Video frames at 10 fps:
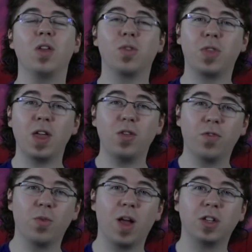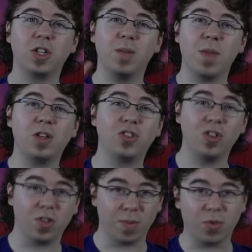So thank you for watching, and make sure
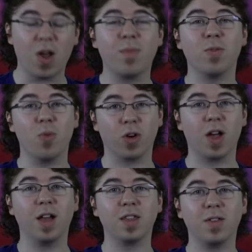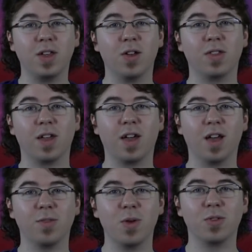you subscribe for more content here at
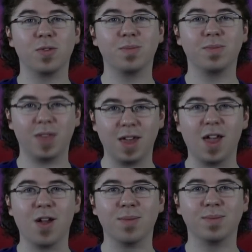Psycosmos. Take care.